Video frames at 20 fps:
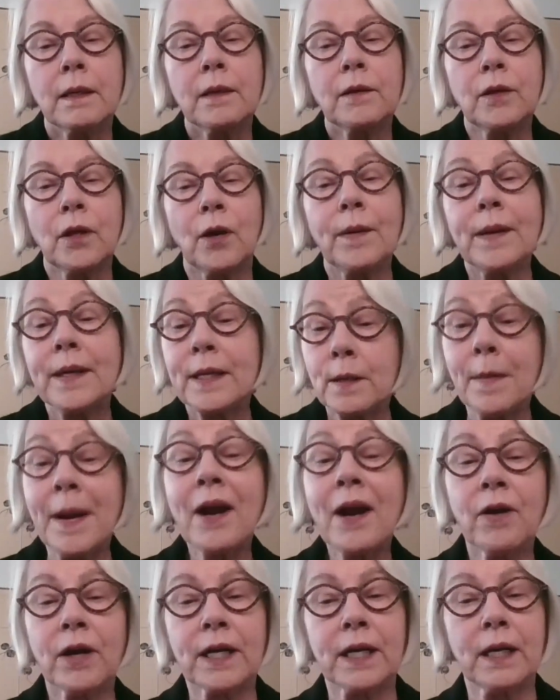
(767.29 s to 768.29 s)
in
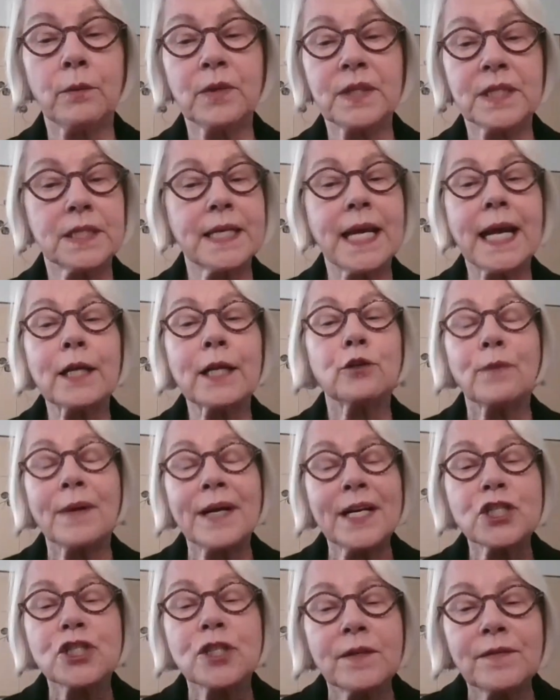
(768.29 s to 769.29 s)
America with the
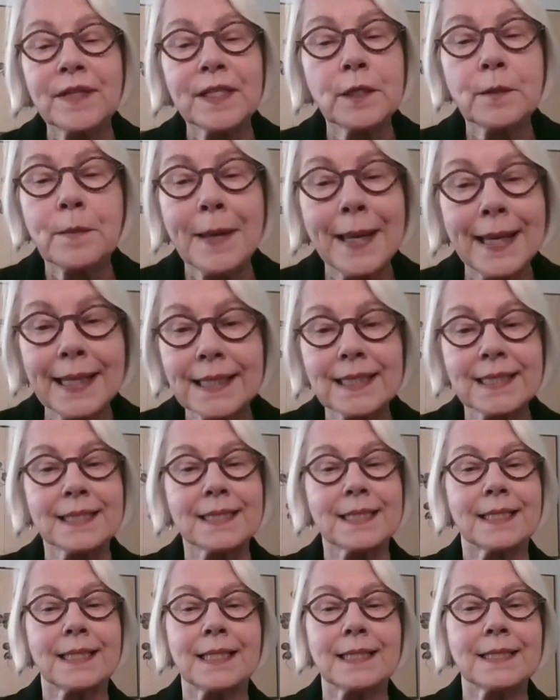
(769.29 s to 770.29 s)
Declaration of
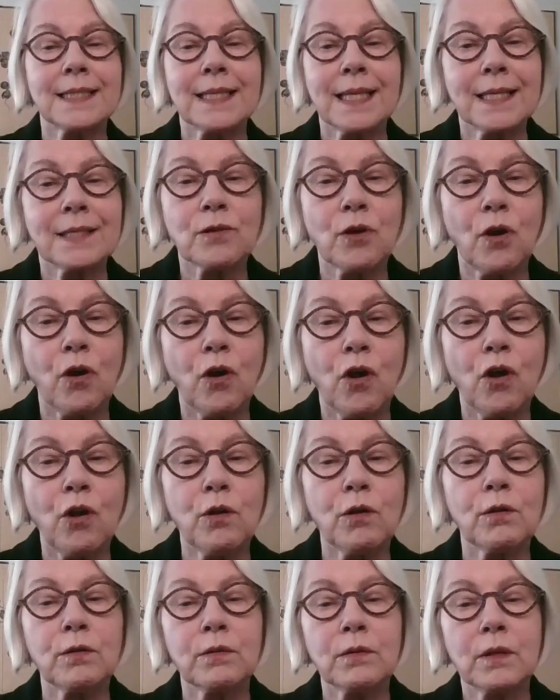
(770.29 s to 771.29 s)
Independence that says
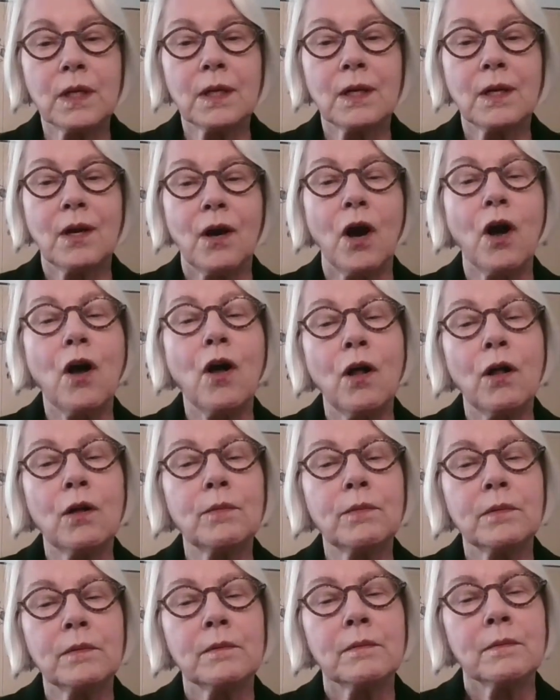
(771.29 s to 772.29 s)
all
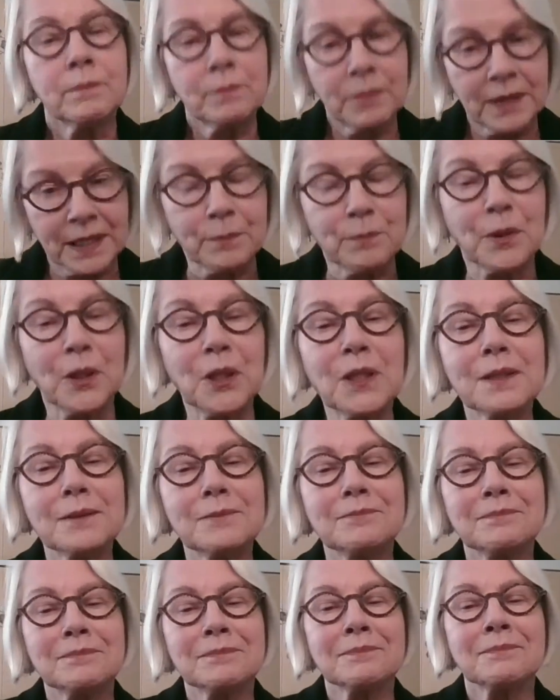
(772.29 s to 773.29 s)
people,
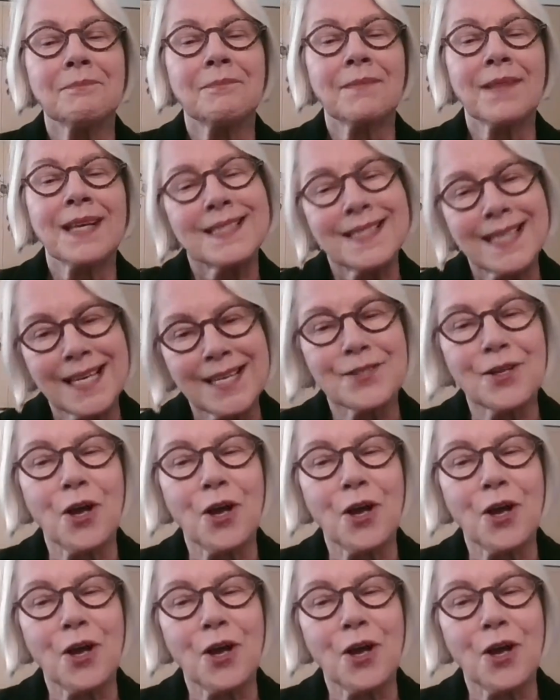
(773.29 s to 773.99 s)
so